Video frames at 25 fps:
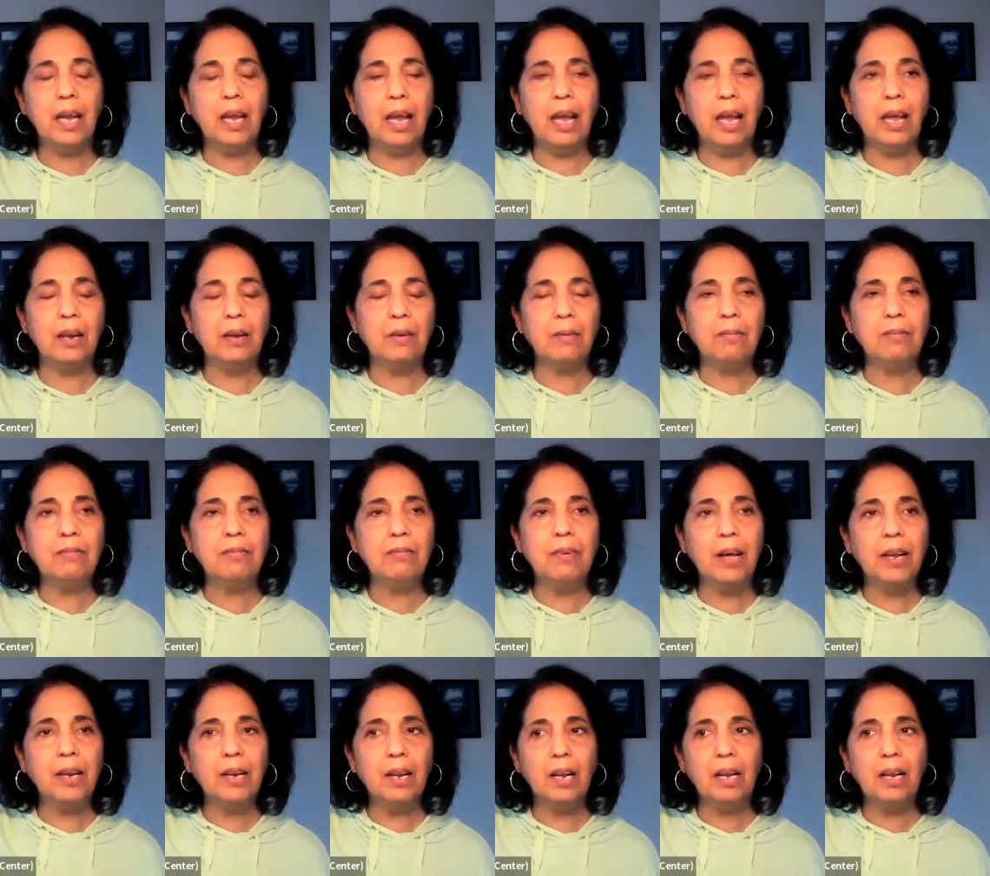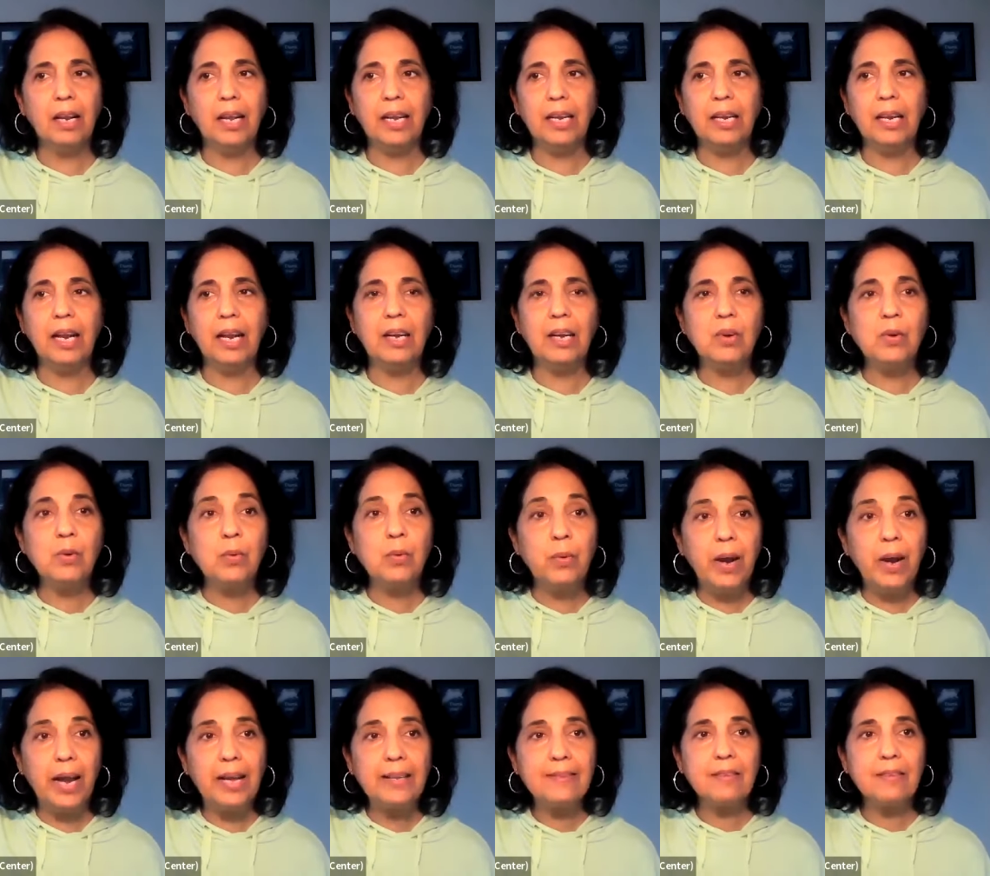and funnel it and
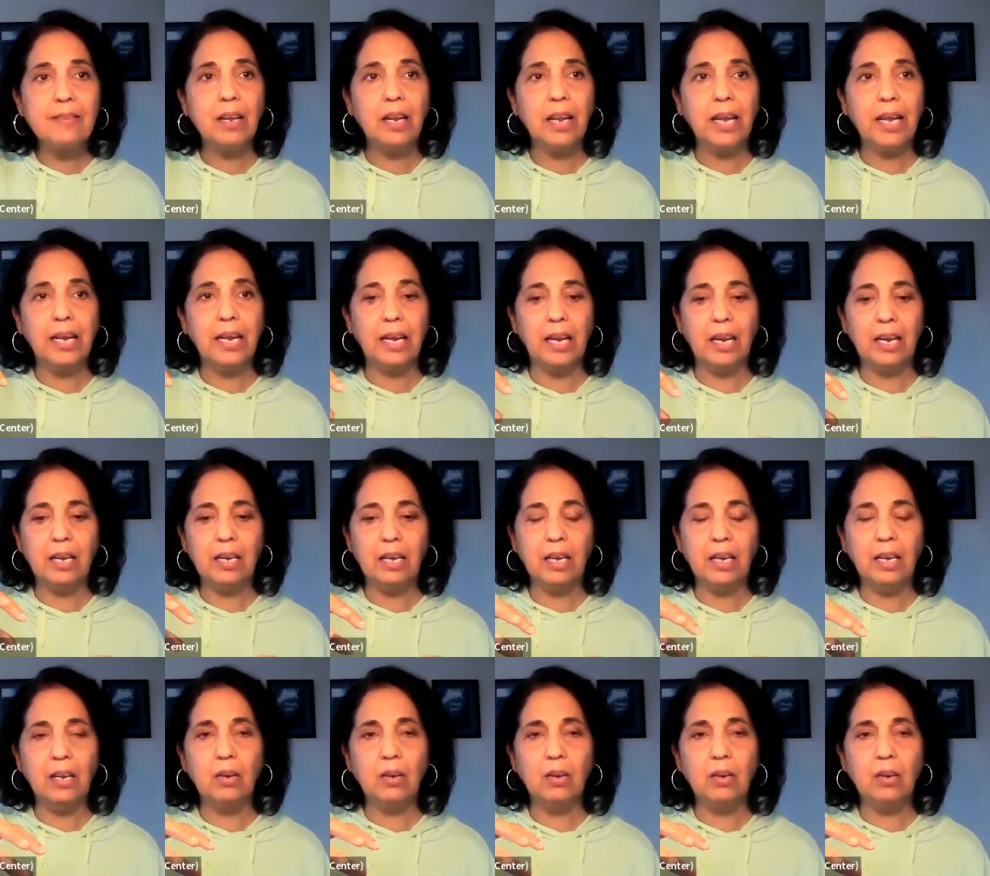translate it